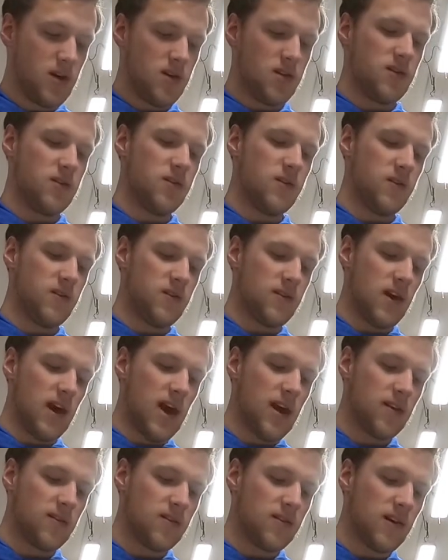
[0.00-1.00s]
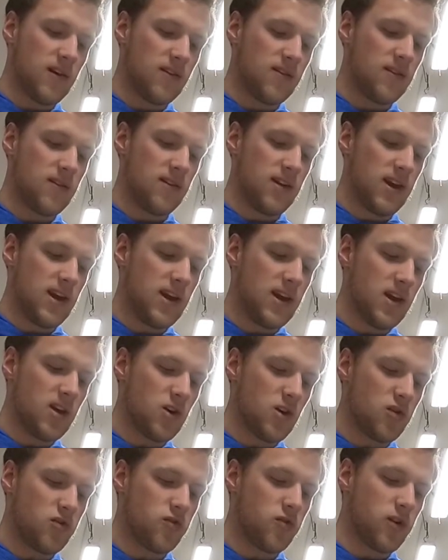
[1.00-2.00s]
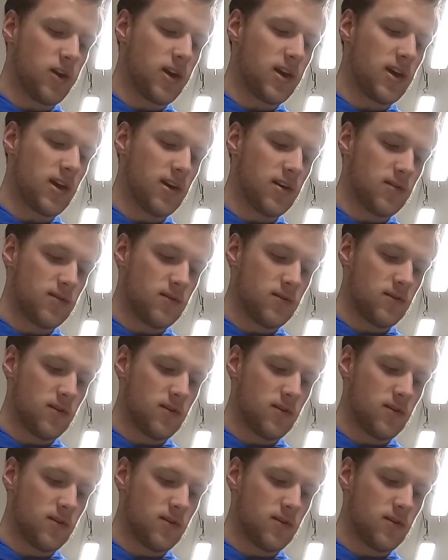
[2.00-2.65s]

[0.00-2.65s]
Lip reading: this is the excess in eating or drinking.